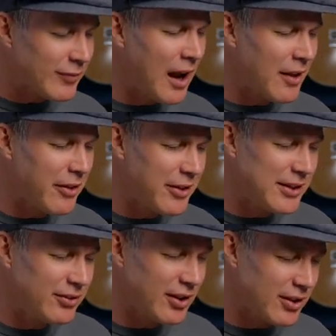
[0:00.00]
Other
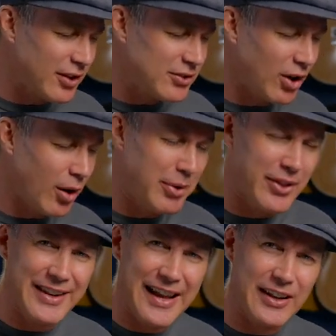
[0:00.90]
things, that the top of
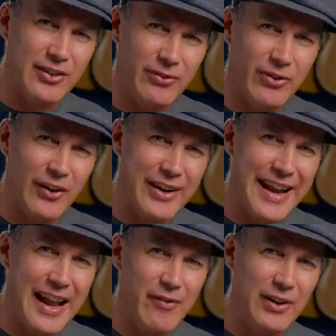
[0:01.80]
the neck is very
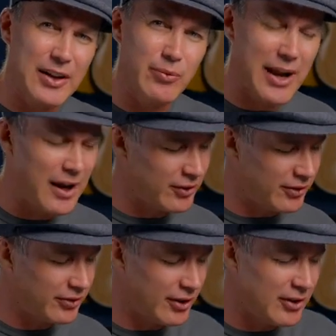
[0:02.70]
heavily
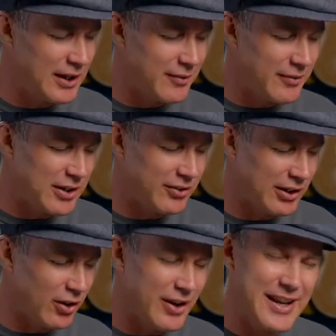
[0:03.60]
rounded, so makes it
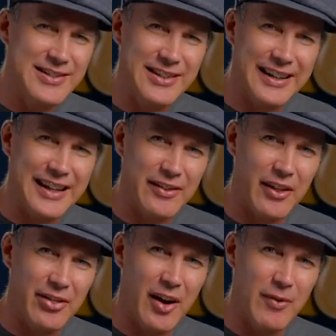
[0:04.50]
a lot easier to get the
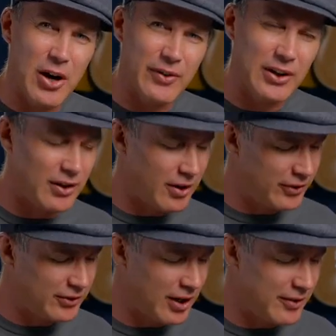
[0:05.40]
thumb over.
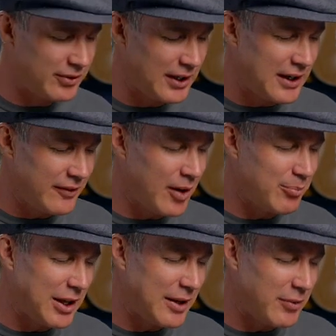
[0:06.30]
Oftentimes, if I'm
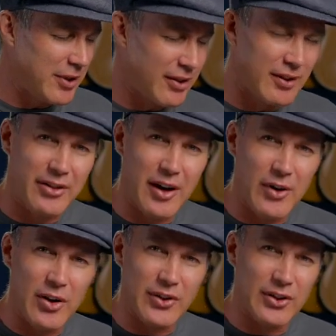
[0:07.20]
playing with a thumb
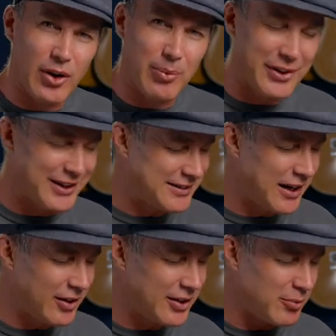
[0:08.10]
over the top of the
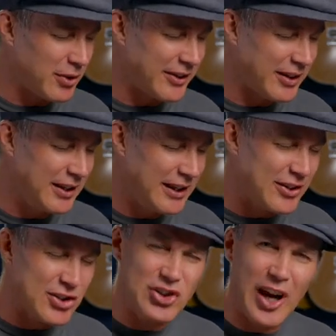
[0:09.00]
guitar, I don't want the
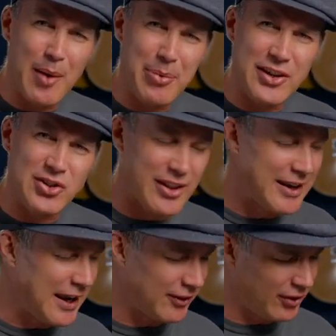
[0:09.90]
sharp edge of the
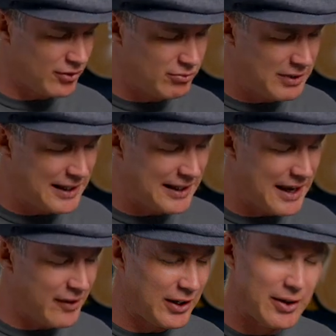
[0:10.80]
neck, so it's really
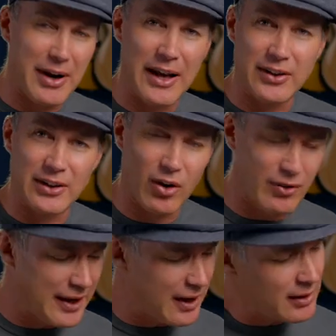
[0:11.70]
heavily rounded along
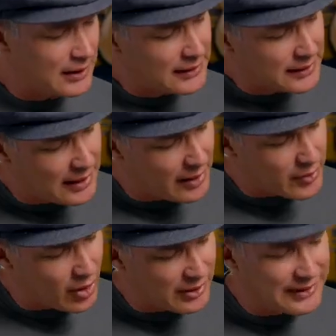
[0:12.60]
there. We
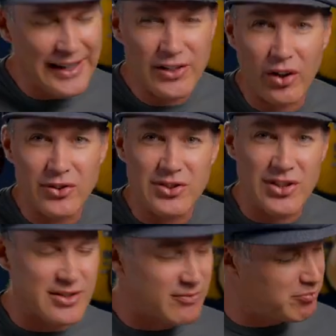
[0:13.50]
got clay dots,
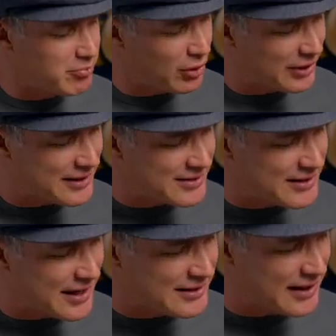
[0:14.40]
just purely
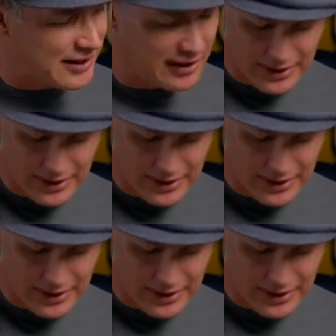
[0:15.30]
aesthetic.